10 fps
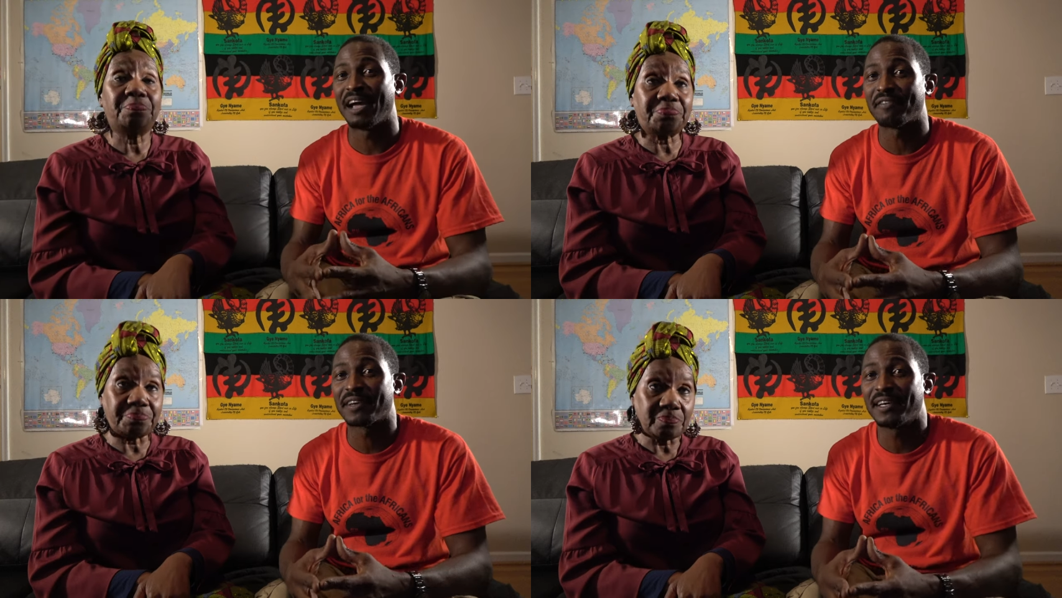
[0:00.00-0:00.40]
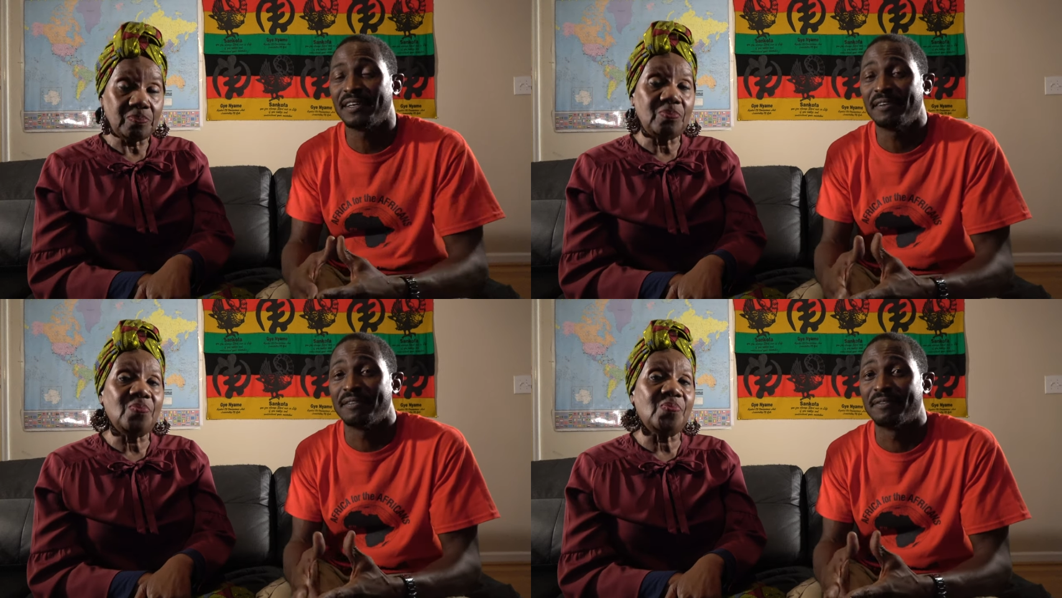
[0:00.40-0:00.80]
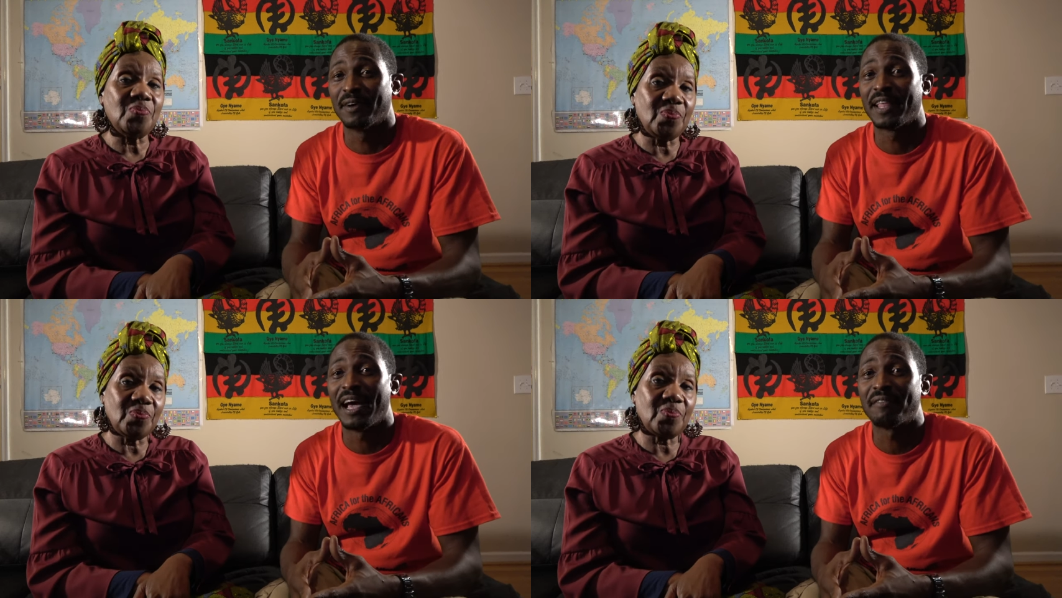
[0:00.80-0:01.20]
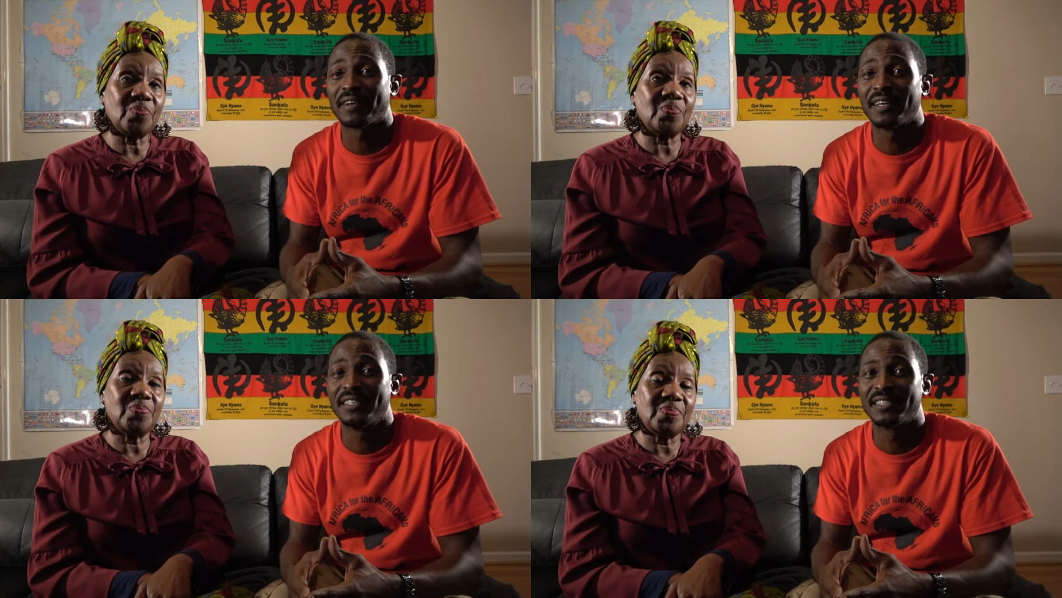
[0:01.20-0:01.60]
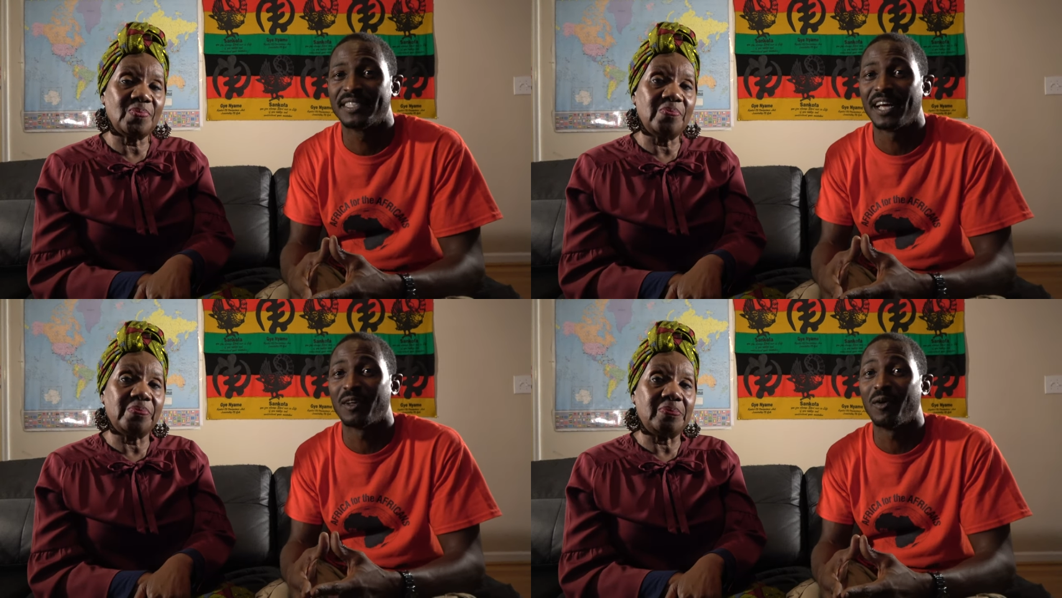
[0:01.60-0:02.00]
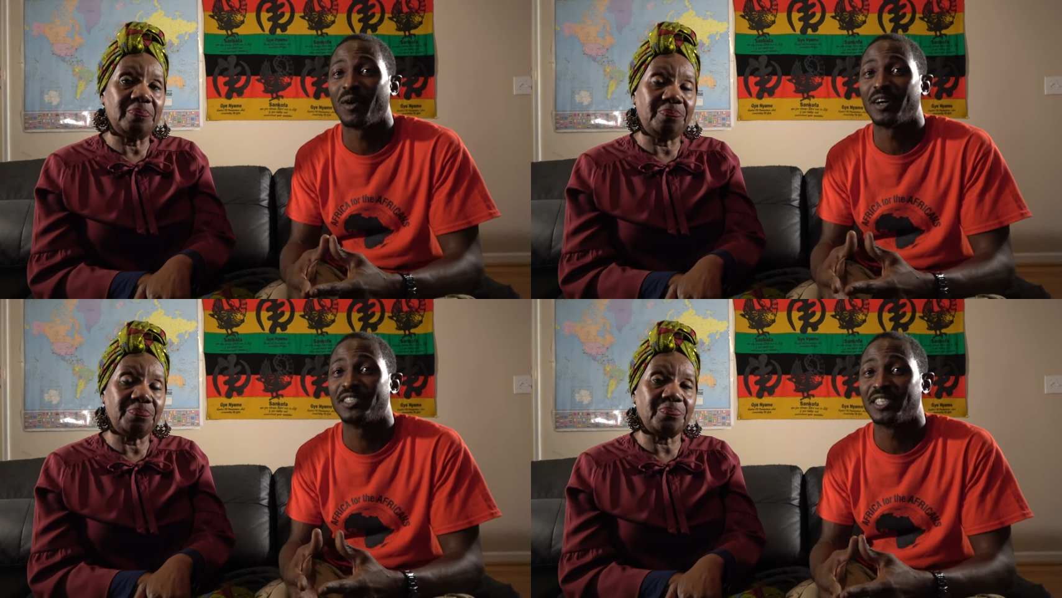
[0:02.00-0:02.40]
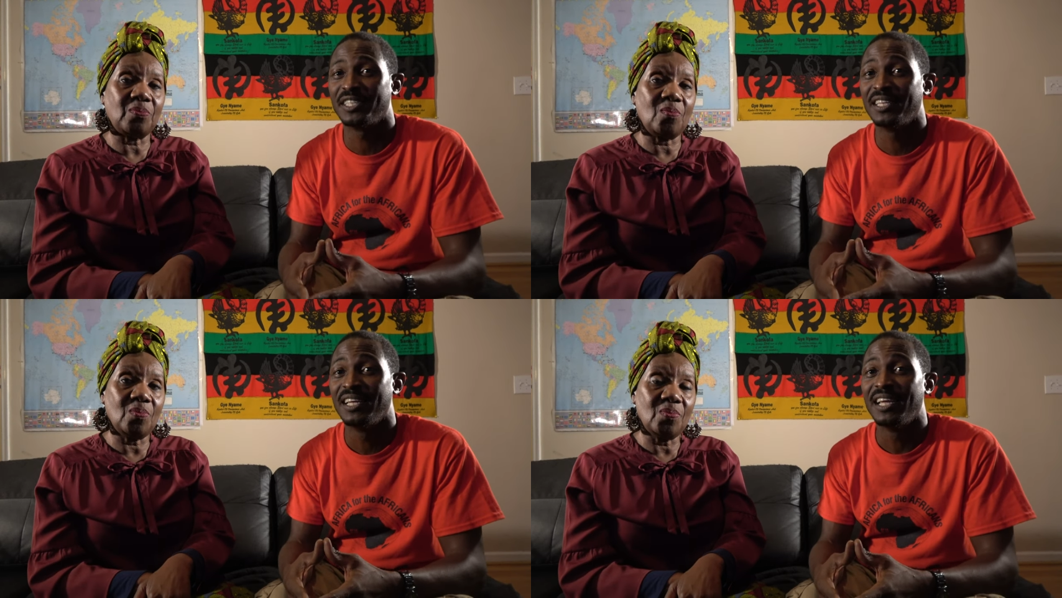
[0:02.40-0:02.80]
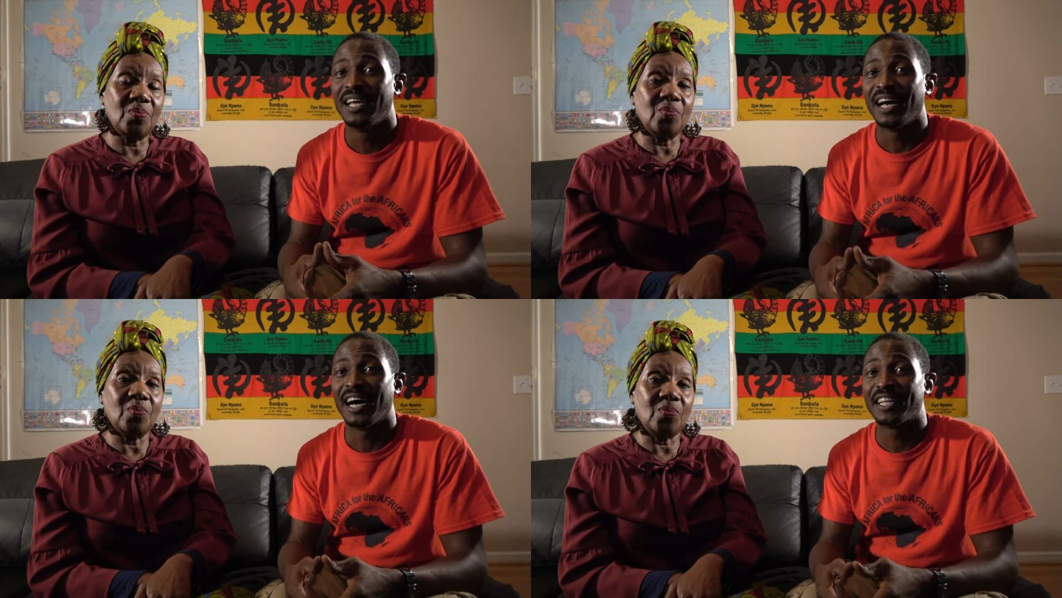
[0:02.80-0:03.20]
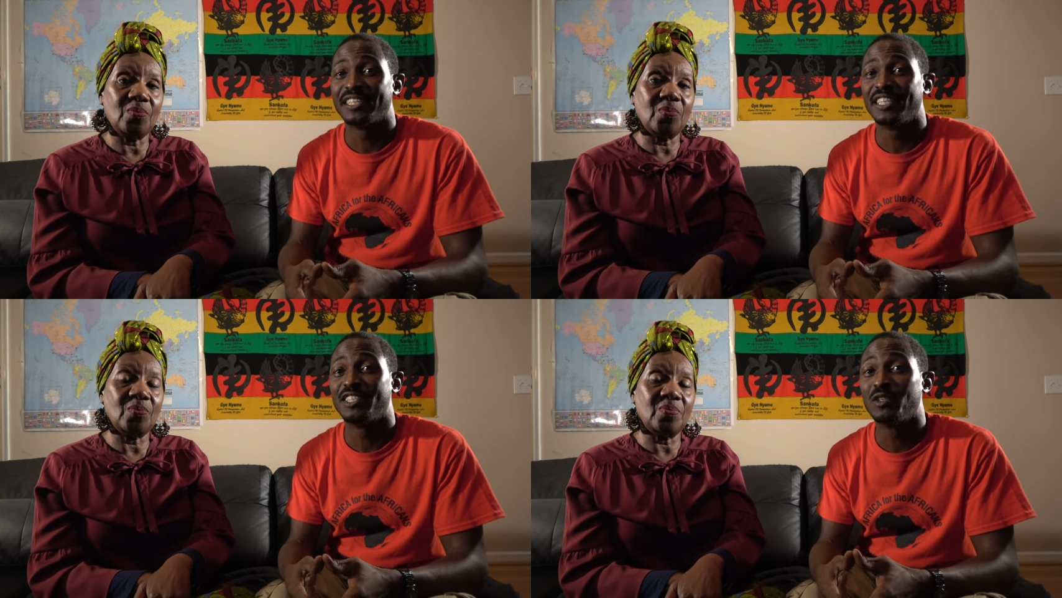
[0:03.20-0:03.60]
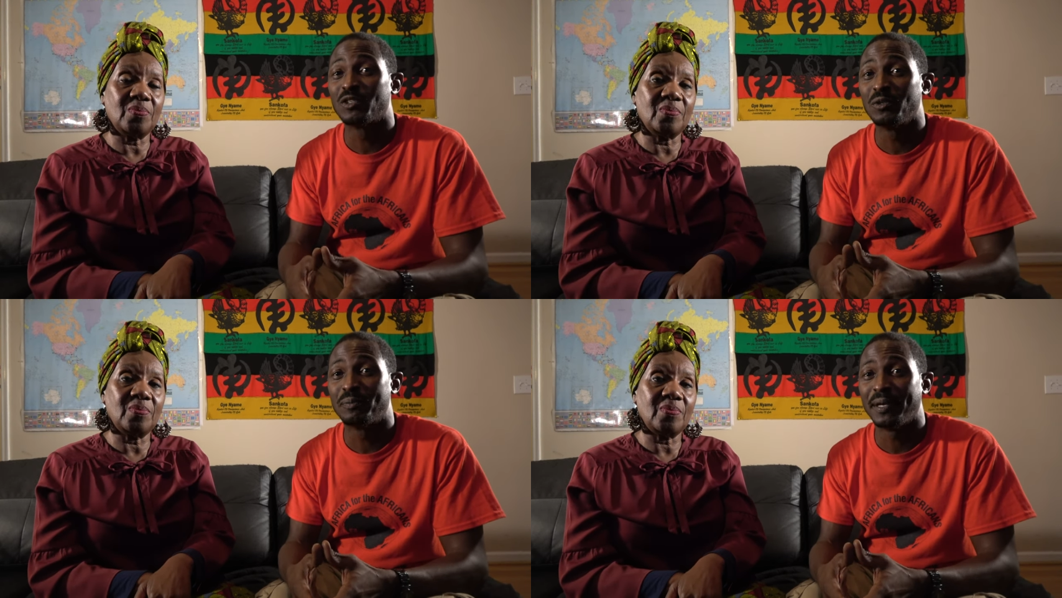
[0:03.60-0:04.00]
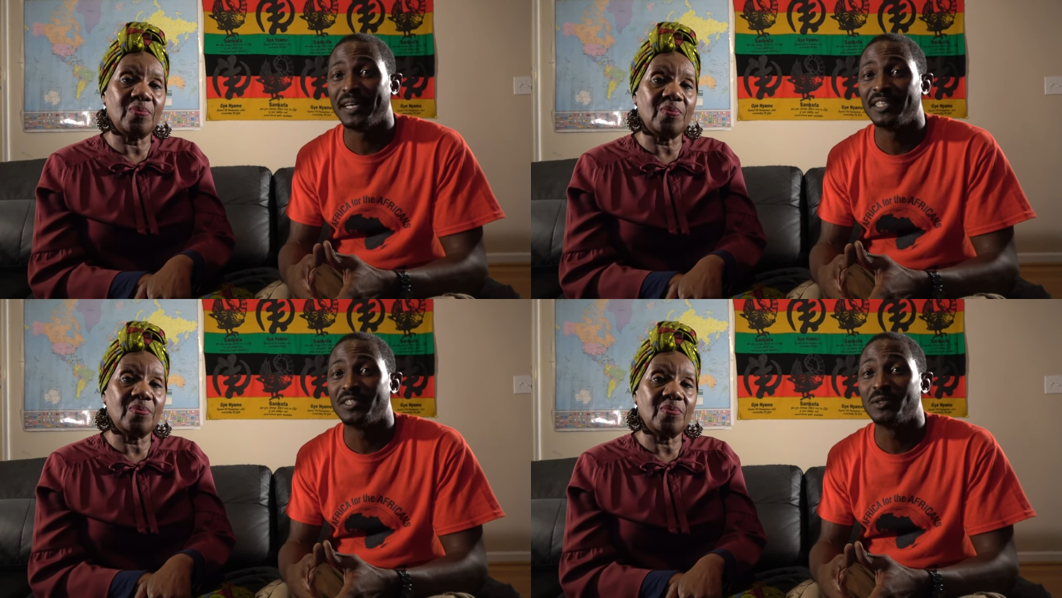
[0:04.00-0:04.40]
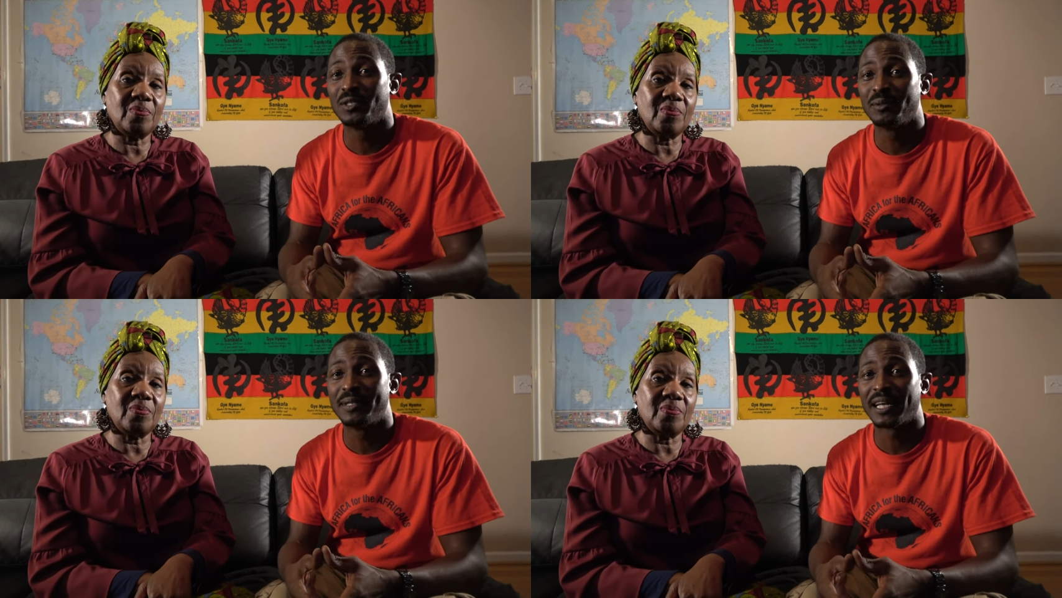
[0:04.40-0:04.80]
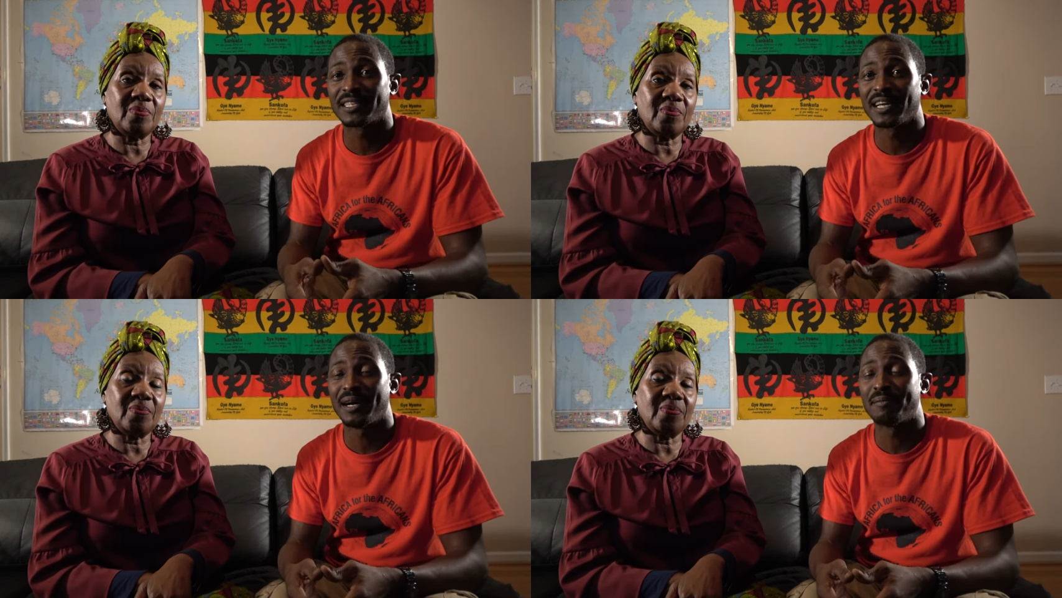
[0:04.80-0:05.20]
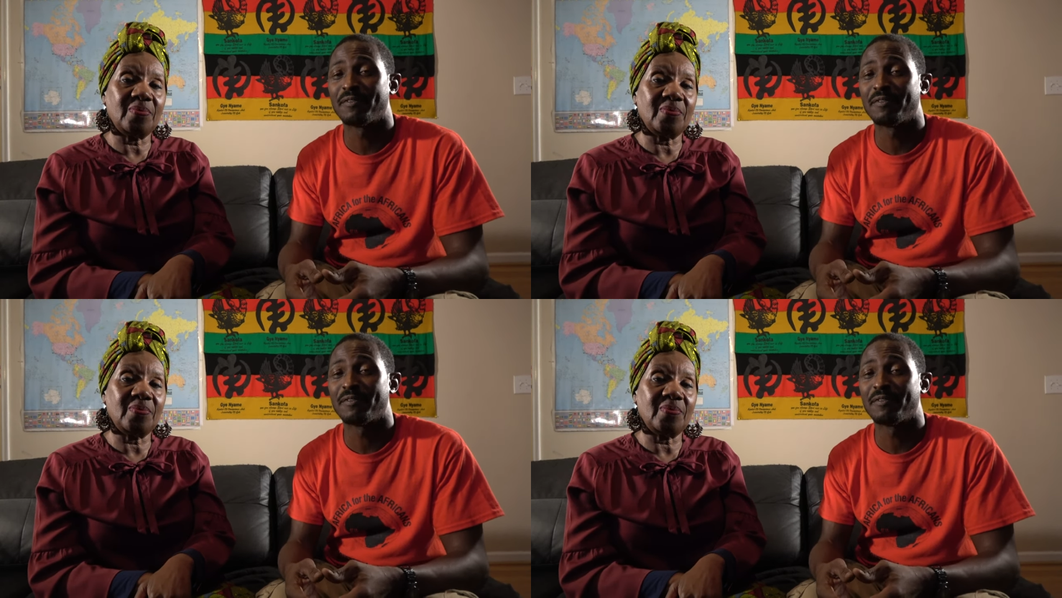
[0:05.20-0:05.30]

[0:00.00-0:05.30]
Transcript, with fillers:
Speaker 1: Africa for the Africans.org, uh, the YouTube page, youtube.com